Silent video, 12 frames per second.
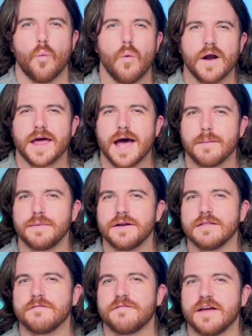What happened
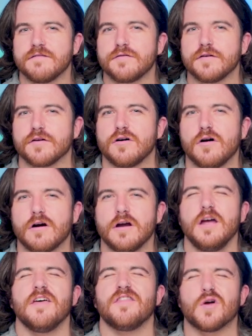to the fanfare of the
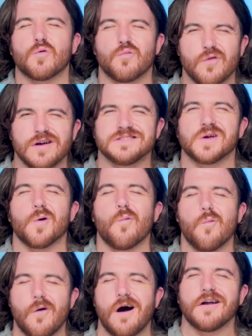car that runs
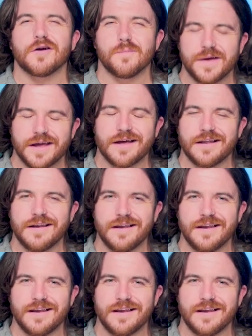on water, man?